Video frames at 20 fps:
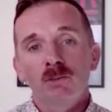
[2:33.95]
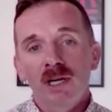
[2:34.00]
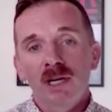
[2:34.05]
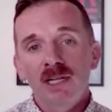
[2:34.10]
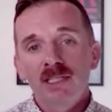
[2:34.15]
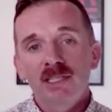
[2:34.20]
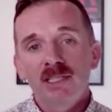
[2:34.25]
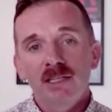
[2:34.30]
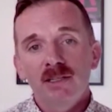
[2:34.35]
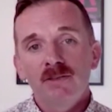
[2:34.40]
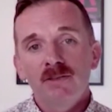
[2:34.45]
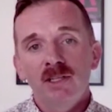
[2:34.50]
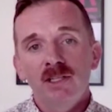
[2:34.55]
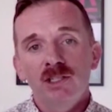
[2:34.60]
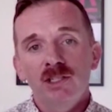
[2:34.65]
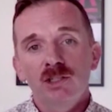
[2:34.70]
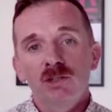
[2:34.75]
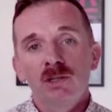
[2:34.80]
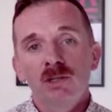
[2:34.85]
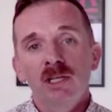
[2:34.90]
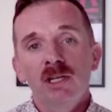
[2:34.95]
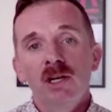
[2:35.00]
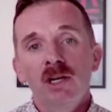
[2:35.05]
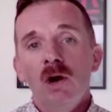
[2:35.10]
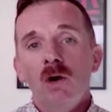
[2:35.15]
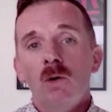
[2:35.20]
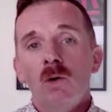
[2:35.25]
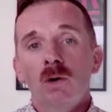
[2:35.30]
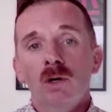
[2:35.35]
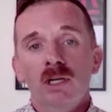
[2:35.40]
right side of history
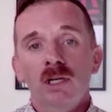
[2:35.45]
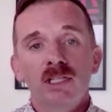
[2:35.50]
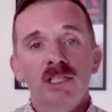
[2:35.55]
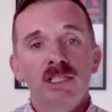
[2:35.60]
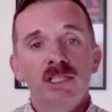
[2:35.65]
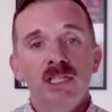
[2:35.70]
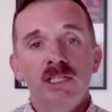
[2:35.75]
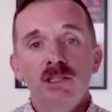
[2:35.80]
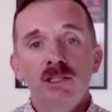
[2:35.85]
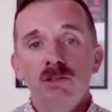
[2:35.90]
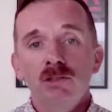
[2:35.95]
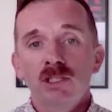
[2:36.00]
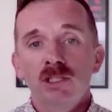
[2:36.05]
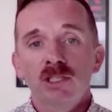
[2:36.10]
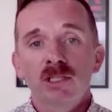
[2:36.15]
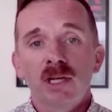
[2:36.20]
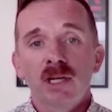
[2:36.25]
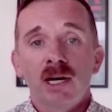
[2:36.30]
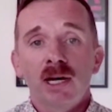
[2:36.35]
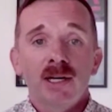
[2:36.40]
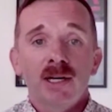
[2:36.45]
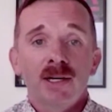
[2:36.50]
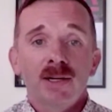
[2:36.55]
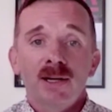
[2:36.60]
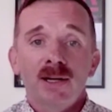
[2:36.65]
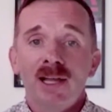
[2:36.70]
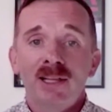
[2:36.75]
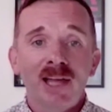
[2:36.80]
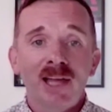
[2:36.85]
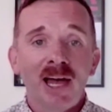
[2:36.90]
or continue to
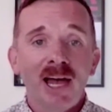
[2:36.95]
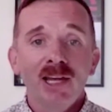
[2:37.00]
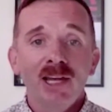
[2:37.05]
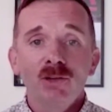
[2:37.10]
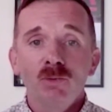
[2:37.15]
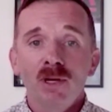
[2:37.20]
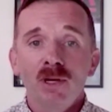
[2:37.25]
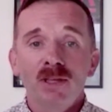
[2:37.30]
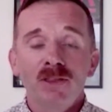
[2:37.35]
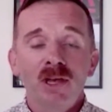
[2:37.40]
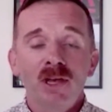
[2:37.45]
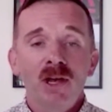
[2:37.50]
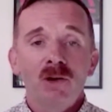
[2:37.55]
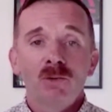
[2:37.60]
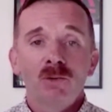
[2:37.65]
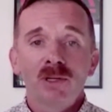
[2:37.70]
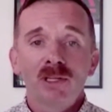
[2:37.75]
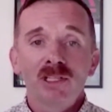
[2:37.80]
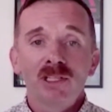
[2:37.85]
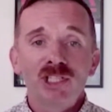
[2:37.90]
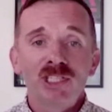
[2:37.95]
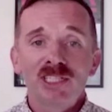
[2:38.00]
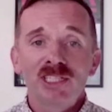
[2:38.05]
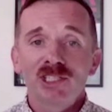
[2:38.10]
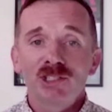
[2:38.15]
align with religious